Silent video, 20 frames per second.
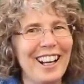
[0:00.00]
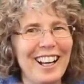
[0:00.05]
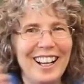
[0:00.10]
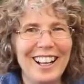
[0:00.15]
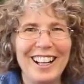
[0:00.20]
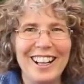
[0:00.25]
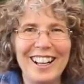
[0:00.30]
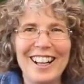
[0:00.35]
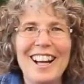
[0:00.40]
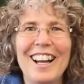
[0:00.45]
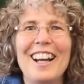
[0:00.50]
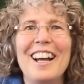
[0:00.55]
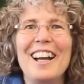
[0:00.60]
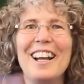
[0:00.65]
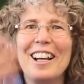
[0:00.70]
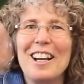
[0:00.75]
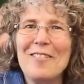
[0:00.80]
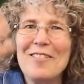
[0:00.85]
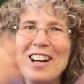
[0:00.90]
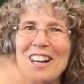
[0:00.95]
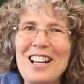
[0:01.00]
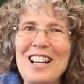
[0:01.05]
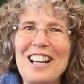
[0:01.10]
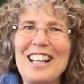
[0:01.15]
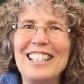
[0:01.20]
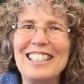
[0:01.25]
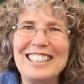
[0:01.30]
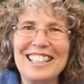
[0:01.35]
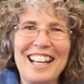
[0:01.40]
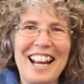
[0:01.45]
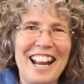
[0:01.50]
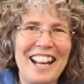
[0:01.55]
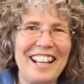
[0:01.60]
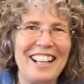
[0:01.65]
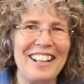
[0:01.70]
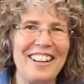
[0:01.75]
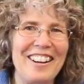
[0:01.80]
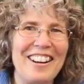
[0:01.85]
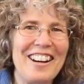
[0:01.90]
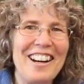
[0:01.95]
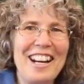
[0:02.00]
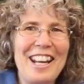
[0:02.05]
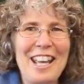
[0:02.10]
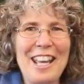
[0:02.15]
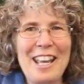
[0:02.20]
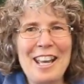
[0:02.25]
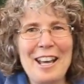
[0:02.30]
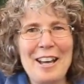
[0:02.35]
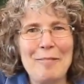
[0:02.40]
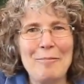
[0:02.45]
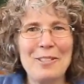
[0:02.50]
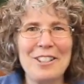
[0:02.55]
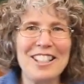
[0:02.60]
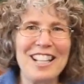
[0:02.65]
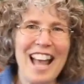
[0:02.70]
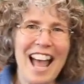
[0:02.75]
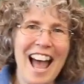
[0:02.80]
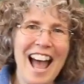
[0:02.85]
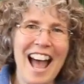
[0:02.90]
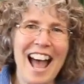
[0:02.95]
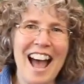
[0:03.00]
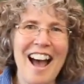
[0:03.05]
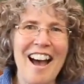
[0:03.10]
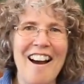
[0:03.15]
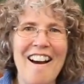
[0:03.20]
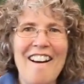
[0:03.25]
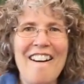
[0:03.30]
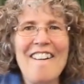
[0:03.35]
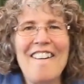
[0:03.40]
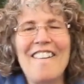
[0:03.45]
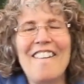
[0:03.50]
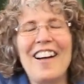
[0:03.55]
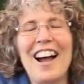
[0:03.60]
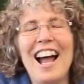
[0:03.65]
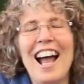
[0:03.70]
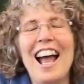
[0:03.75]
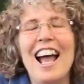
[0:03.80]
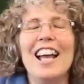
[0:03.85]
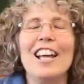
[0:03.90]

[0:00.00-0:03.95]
Come on, shake your hips now,